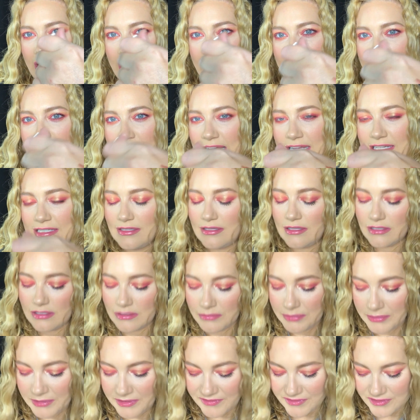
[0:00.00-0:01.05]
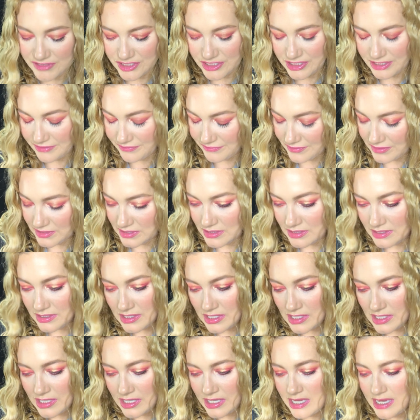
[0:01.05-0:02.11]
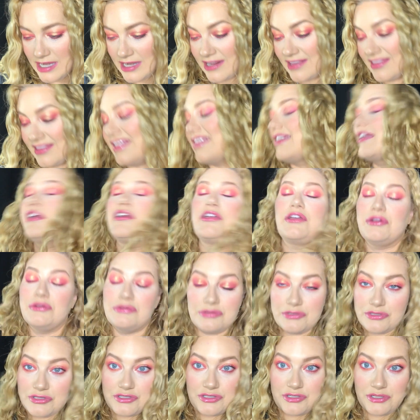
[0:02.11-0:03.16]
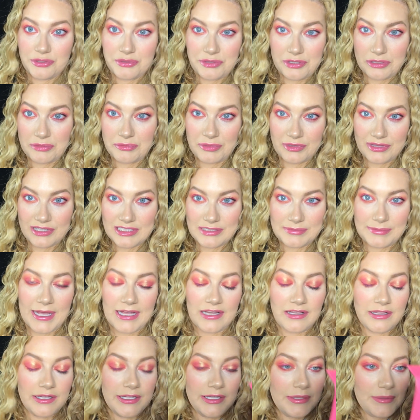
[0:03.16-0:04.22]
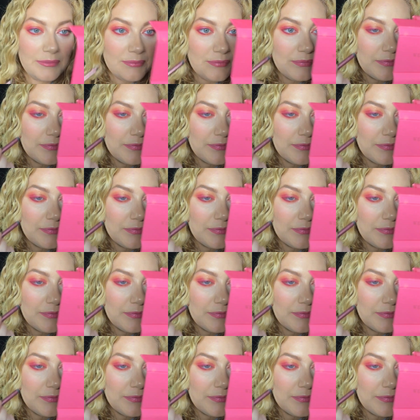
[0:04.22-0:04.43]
It has a little bit of a shift, and I think it goes so good with this palette.